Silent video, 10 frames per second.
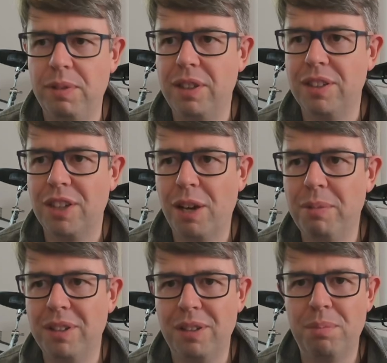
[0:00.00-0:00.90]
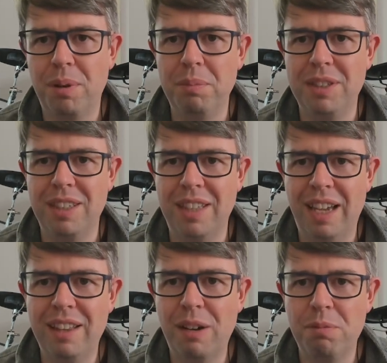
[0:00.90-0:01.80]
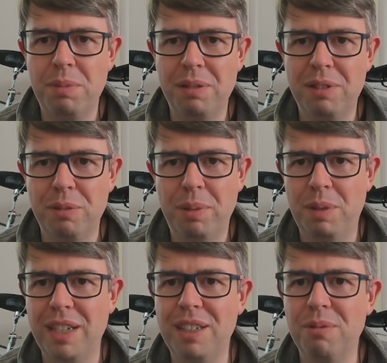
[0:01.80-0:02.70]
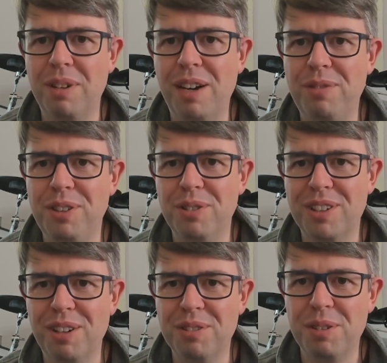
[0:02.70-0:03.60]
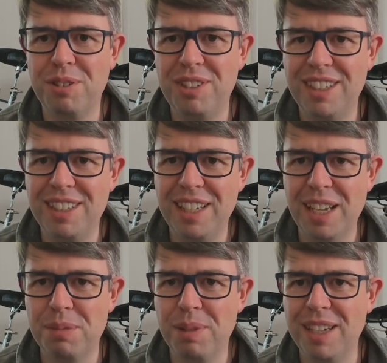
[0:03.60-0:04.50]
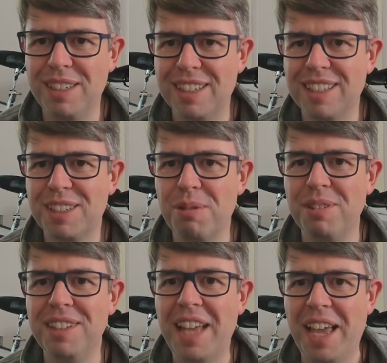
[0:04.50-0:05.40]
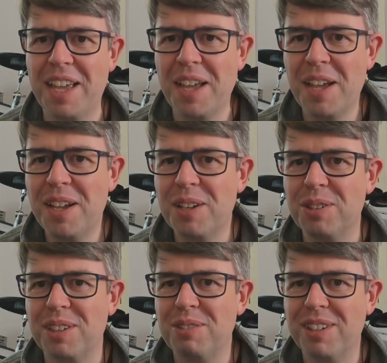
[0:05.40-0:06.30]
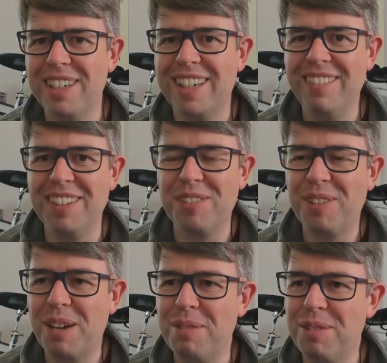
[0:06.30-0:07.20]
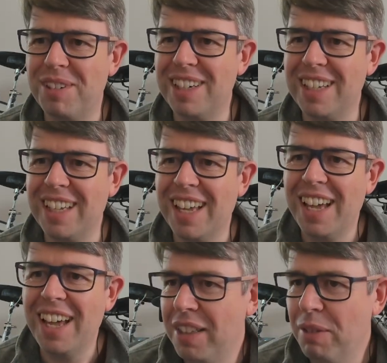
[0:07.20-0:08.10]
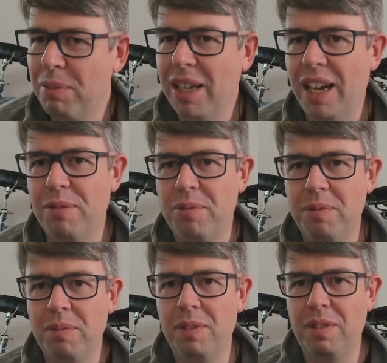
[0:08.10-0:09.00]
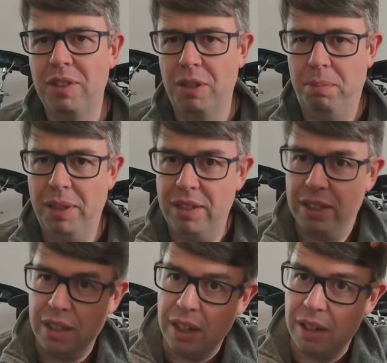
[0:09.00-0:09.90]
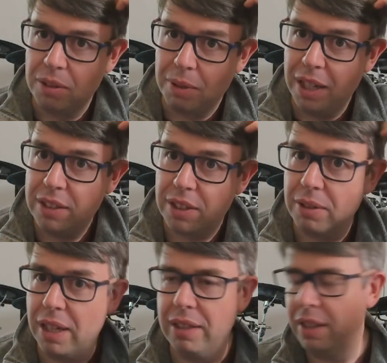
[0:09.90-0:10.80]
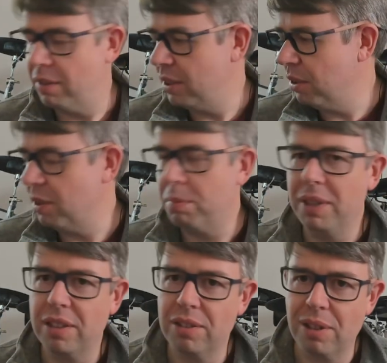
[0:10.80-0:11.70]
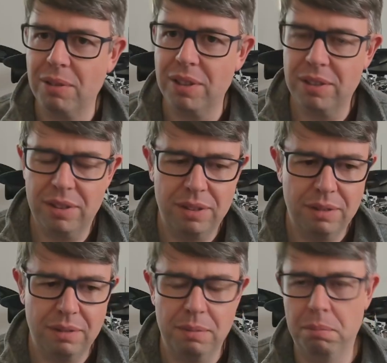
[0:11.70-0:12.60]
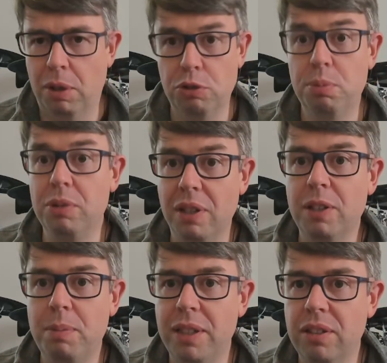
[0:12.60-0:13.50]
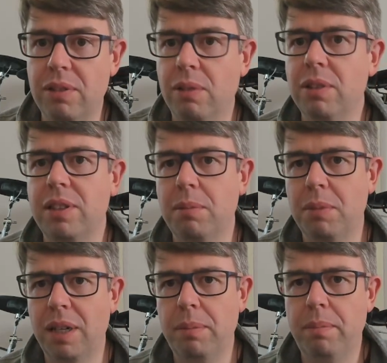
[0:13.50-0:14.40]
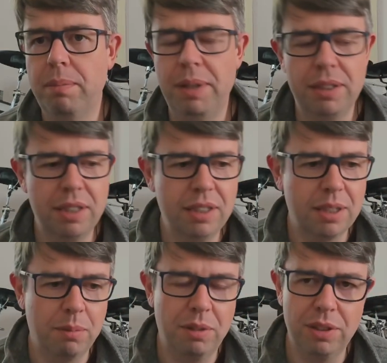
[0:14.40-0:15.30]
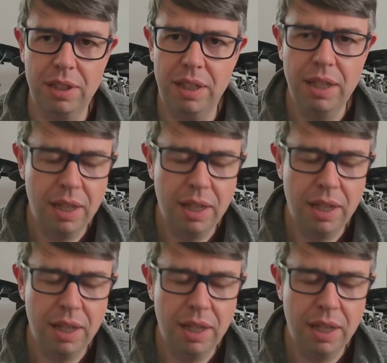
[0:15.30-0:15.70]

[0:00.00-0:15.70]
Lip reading: determine that the problem is in there, that would be a real pain in wherever your culture traditionally has pains. Let's go with neck, because I'm trying to keep this family friendly. Then we have the PC hardware. So there are USB controllers, multiple USB controllers in my PC. Some are on the